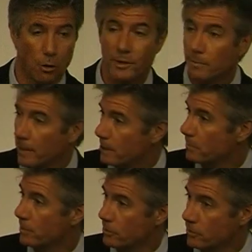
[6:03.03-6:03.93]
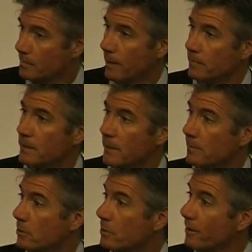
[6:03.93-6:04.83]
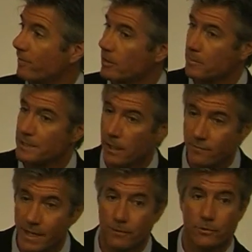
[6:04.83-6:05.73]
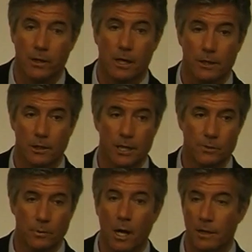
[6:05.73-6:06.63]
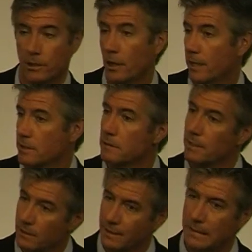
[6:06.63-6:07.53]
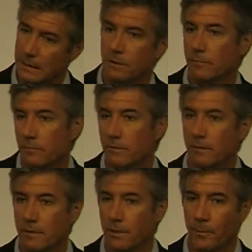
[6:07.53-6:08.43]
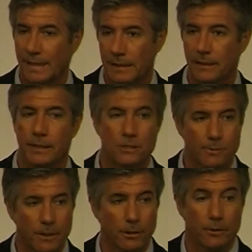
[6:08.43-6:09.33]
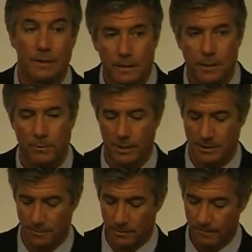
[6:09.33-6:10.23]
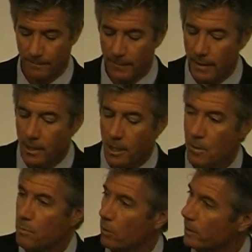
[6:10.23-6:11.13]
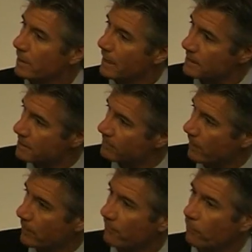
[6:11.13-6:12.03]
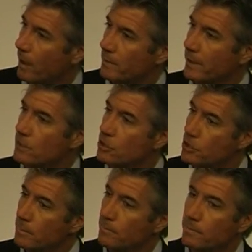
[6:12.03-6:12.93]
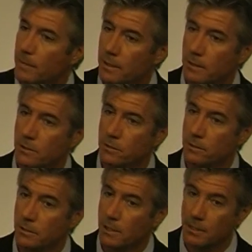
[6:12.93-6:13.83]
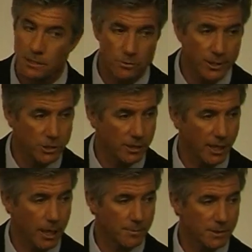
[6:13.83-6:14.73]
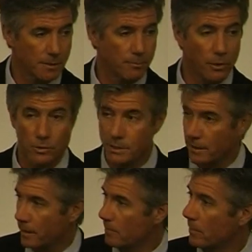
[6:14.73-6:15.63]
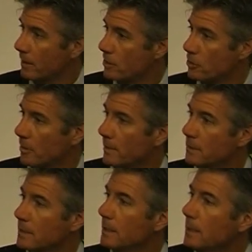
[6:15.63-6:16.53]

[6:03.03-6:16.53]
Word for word: only place where Jews might be able to defend themselves after the Holocaust, where Holocausts technically, or theoretically in Israel, are impossible. Poland has this very fraught relationship uh, to the concentration camps imposed on them by the Germans